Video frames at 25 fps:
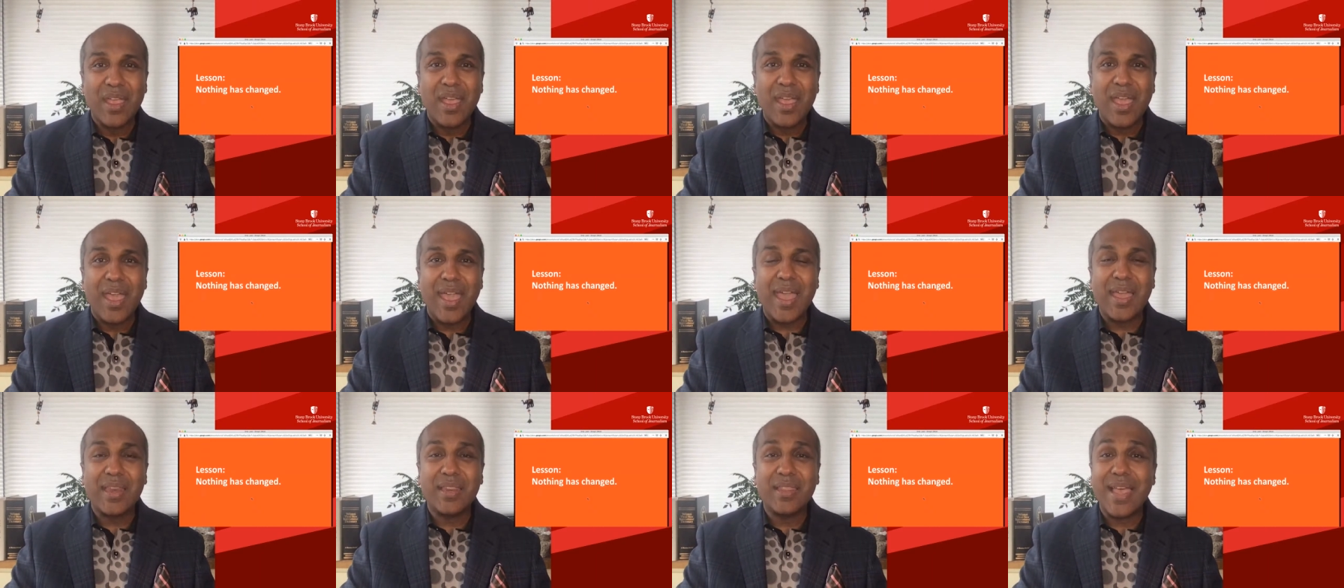
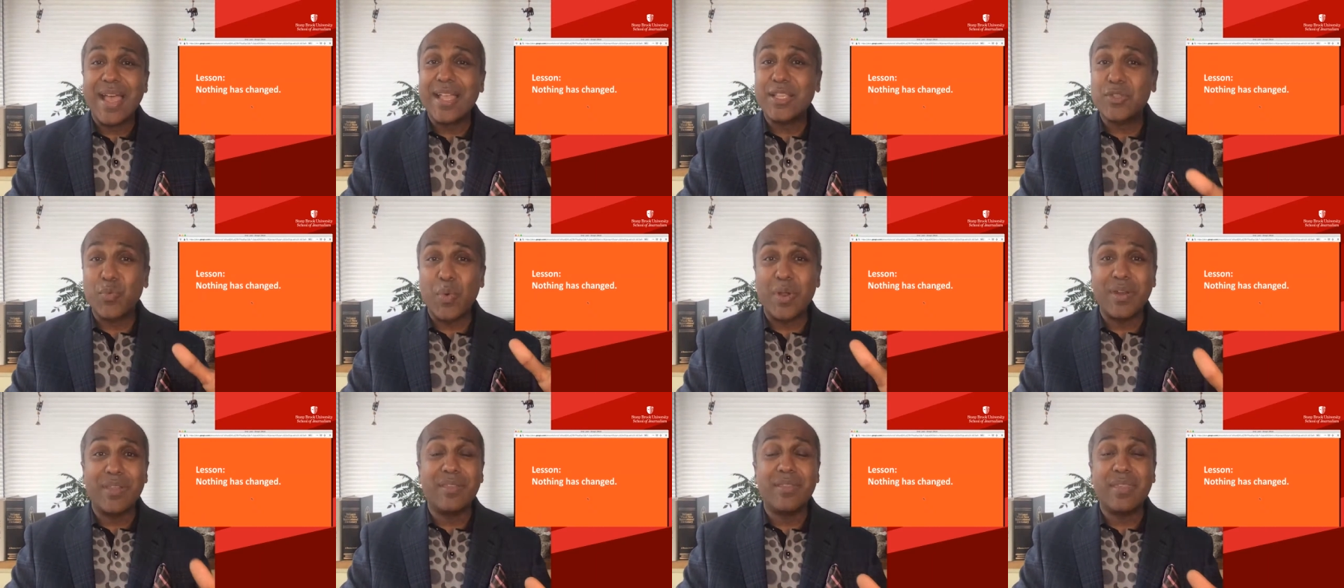And that's
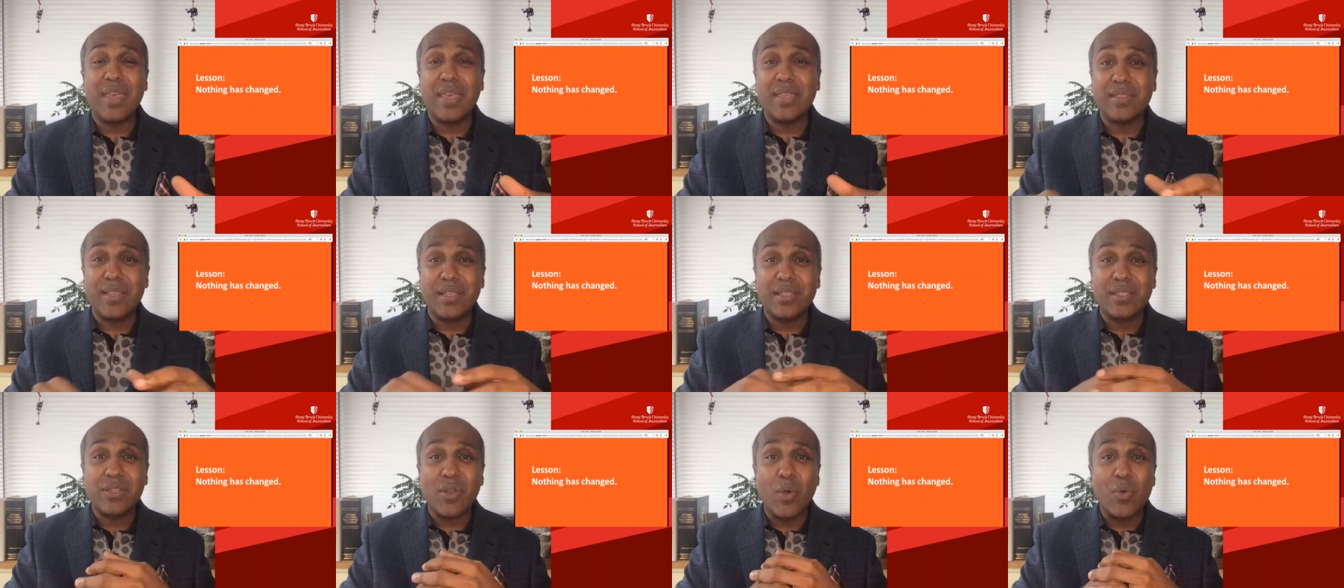one of the things
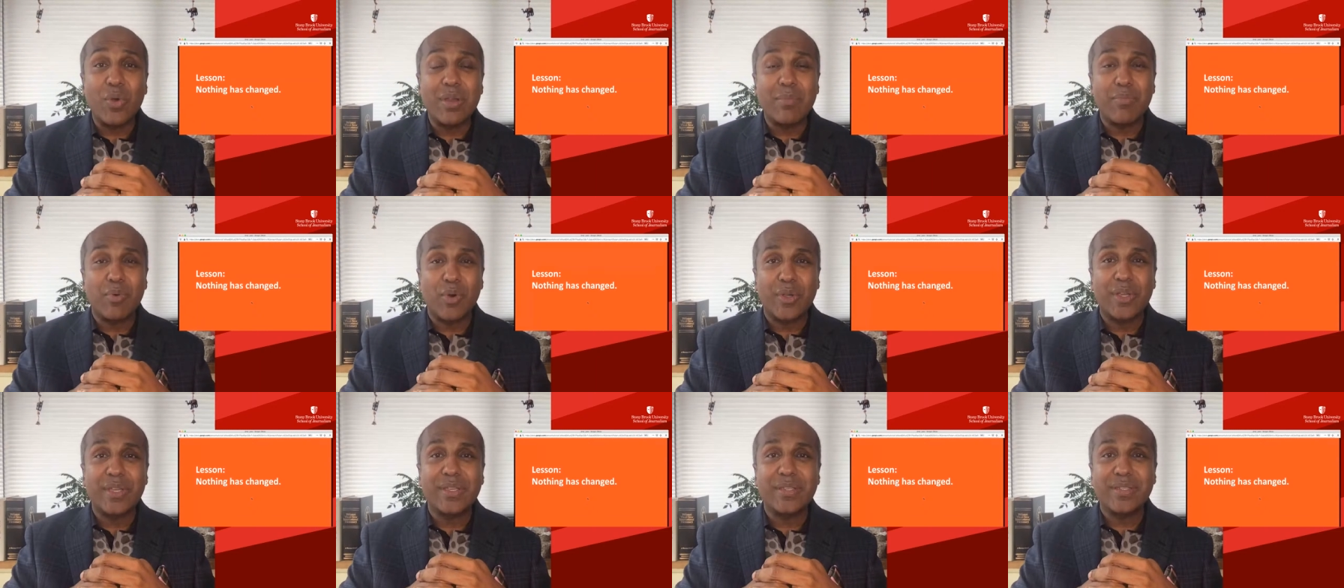that Stony
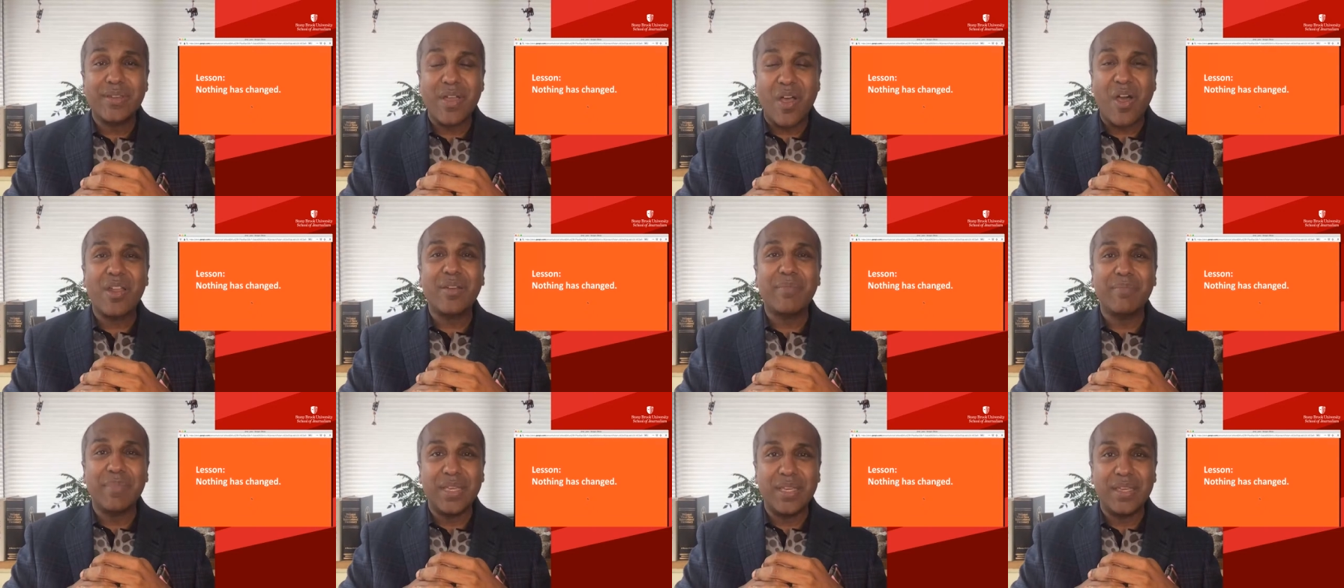Brook has
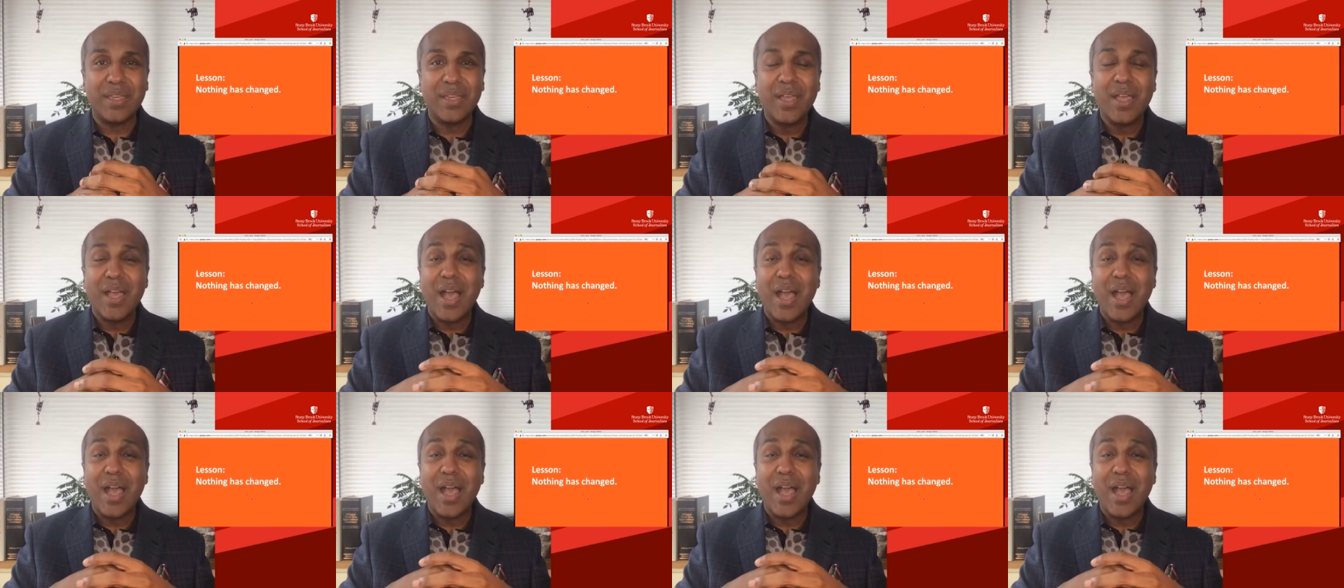taught me.